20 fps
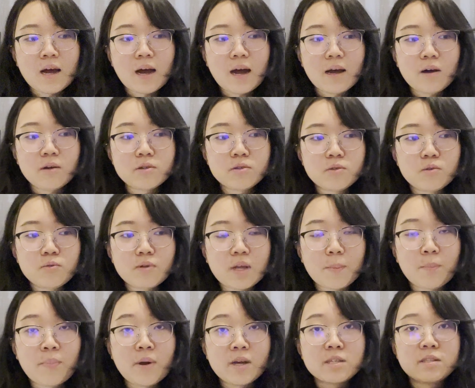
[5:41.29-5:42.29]
I also do
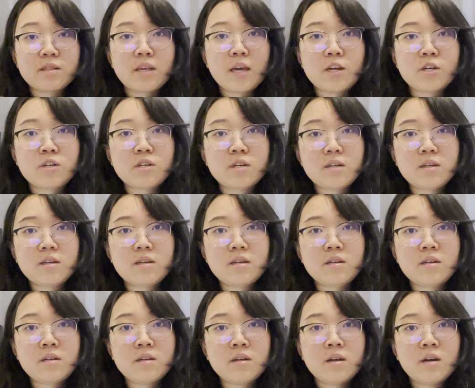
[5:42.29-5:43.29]
like
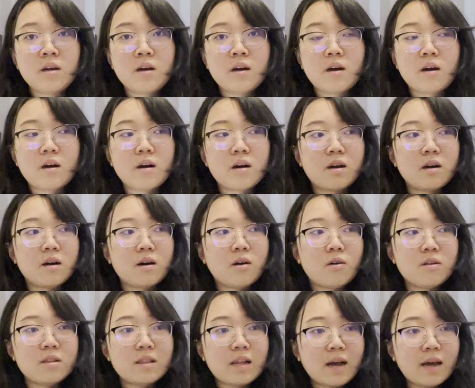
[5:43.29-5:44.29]
presentation
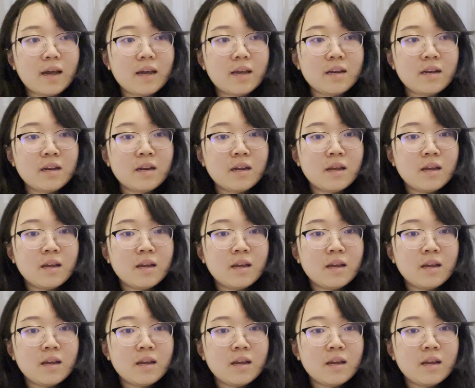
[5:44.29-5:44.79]
online